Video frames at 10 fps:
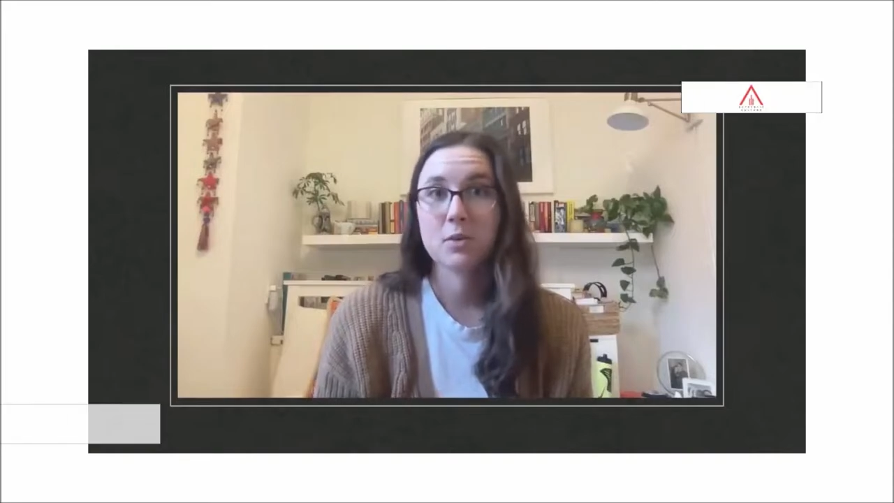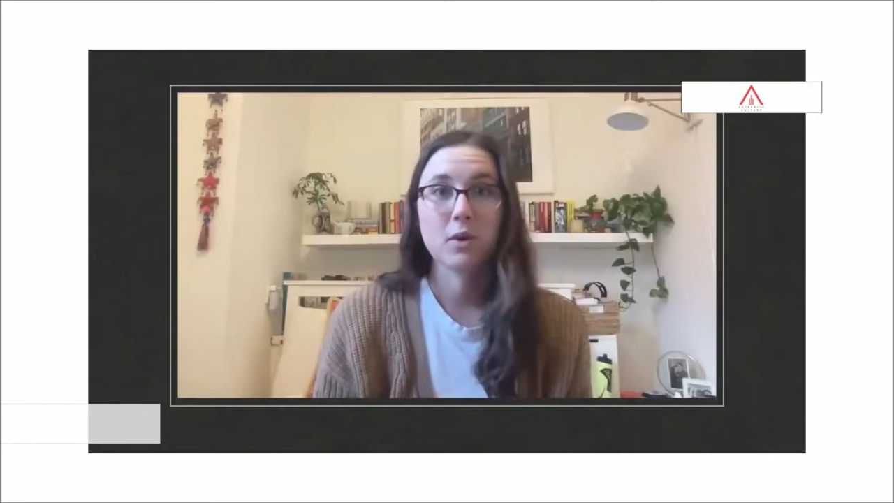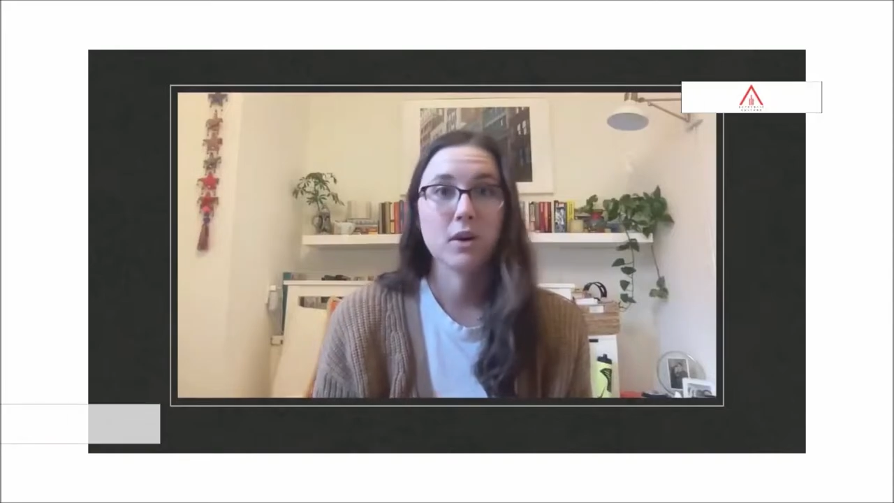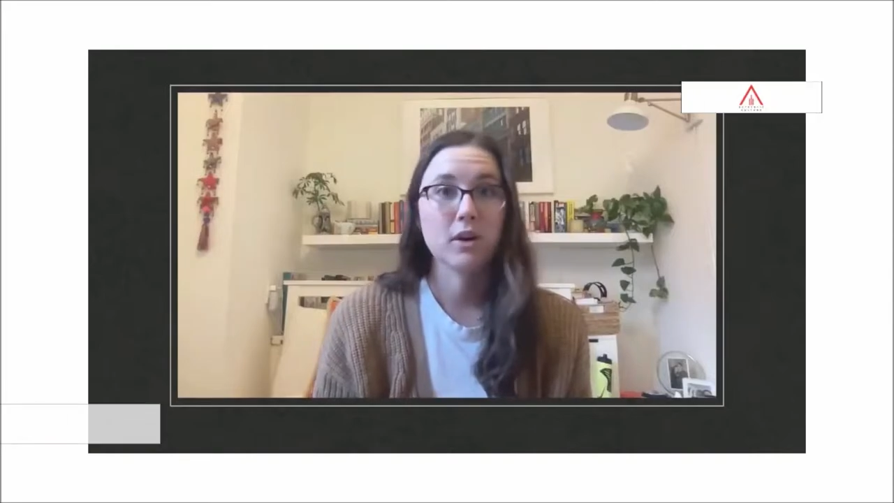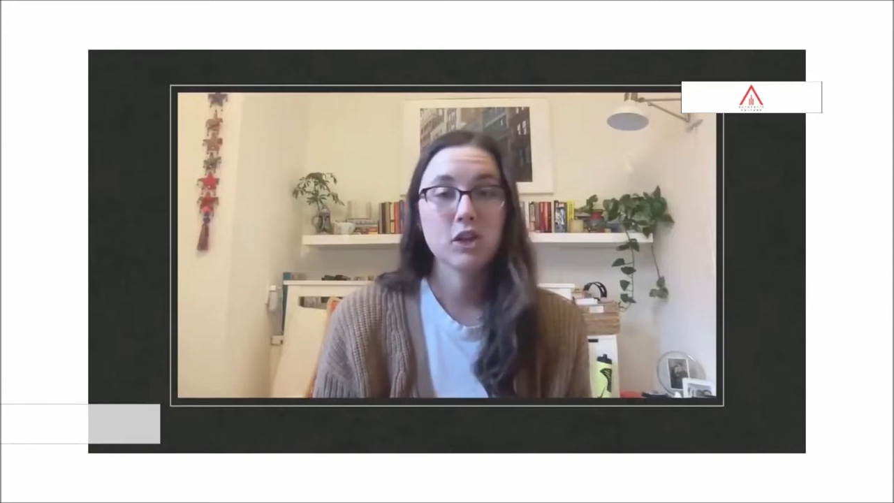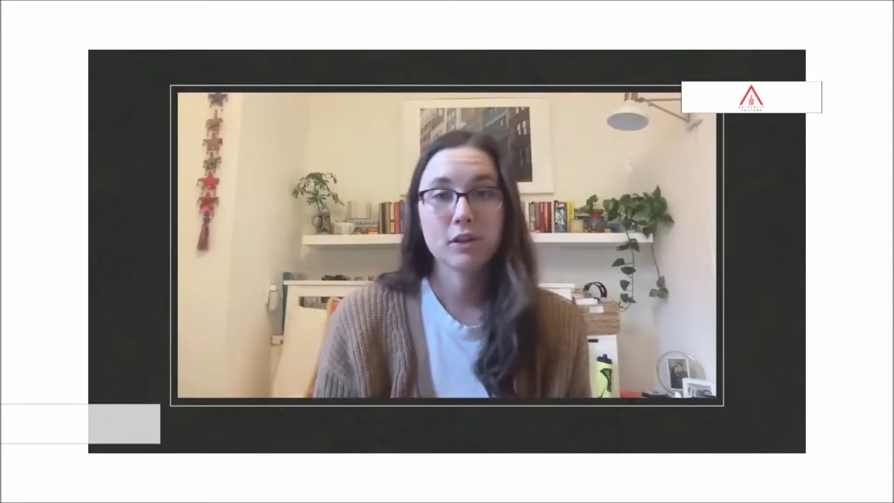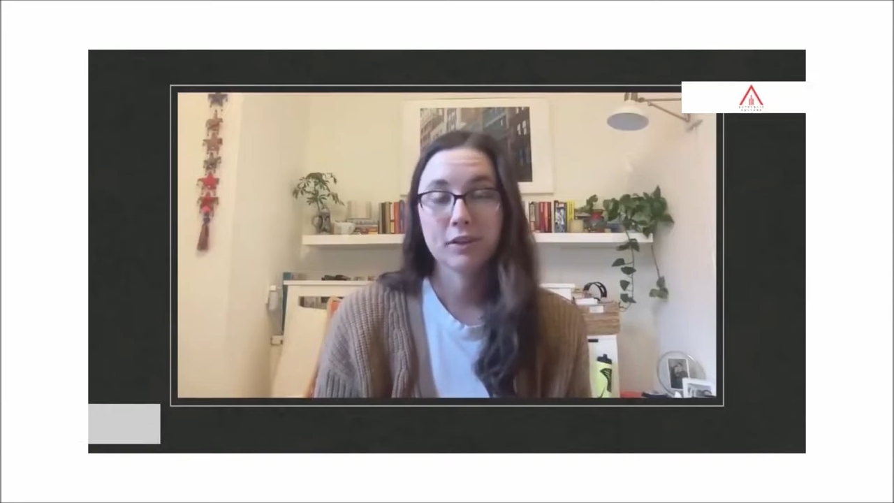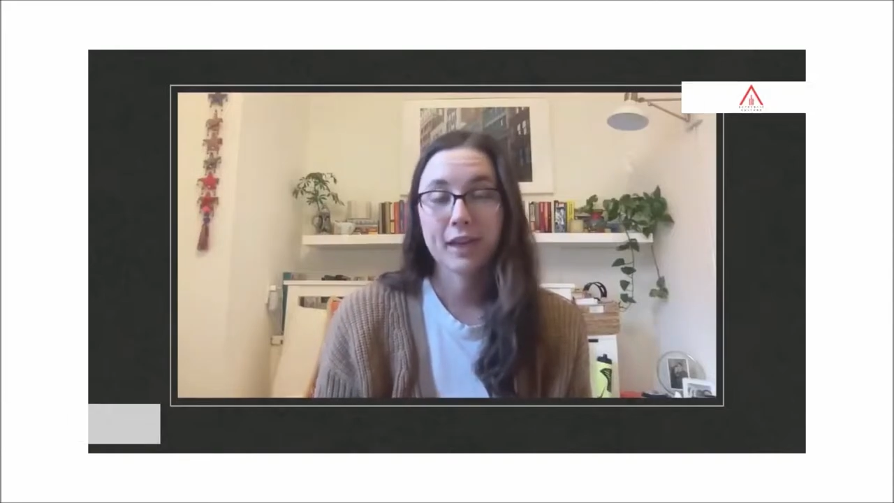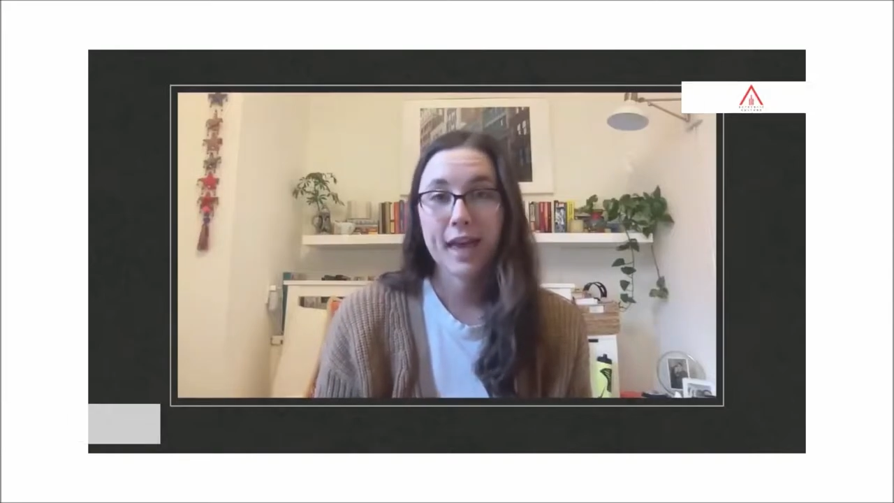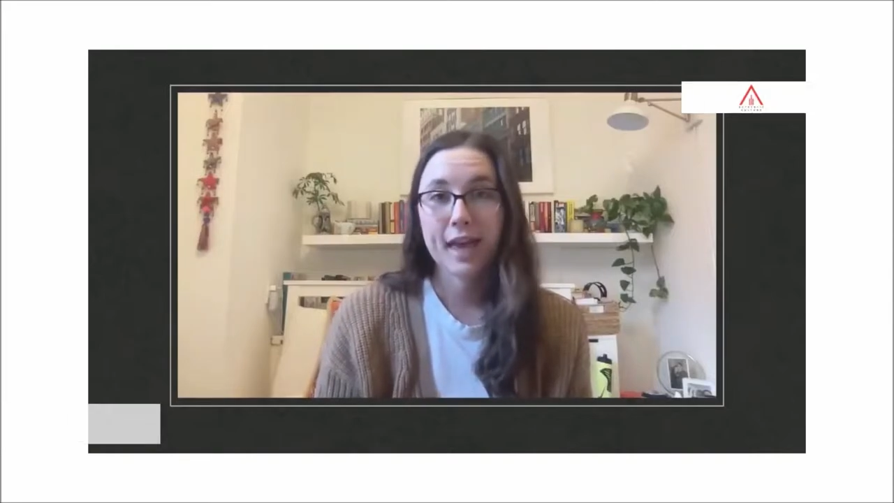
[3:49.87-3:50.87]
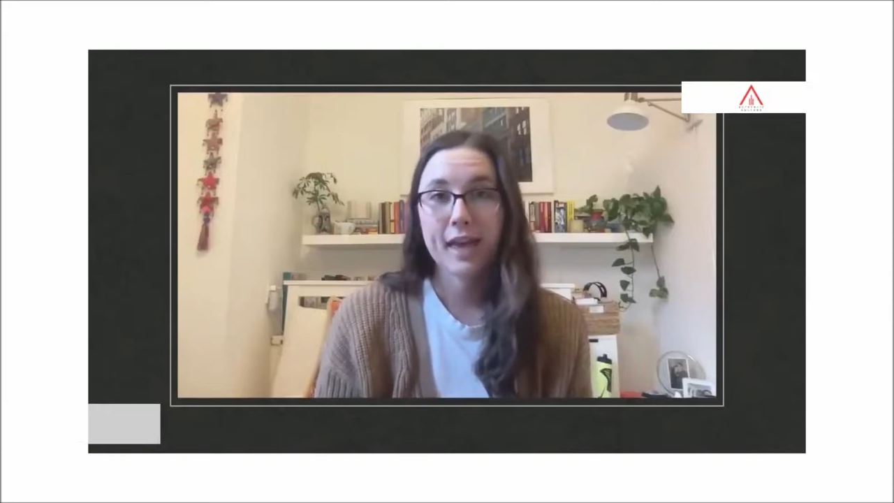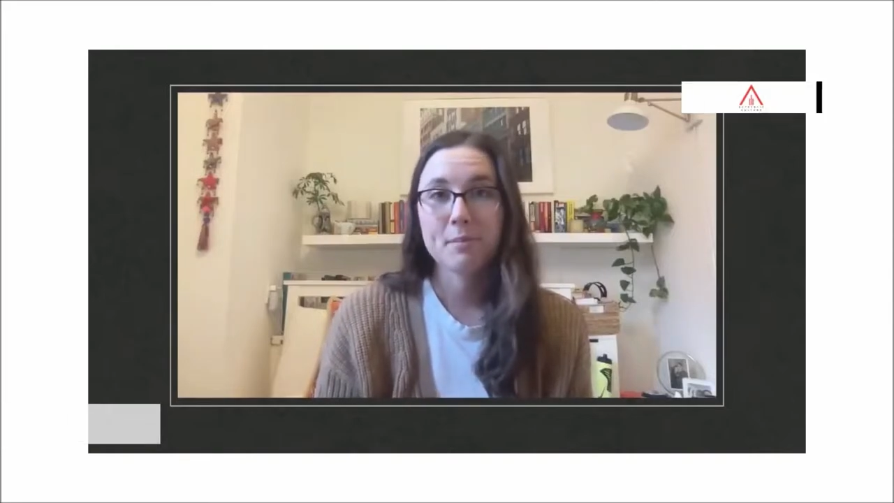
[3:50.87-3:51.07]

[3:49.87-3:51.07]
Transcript: or Chick-fil-A,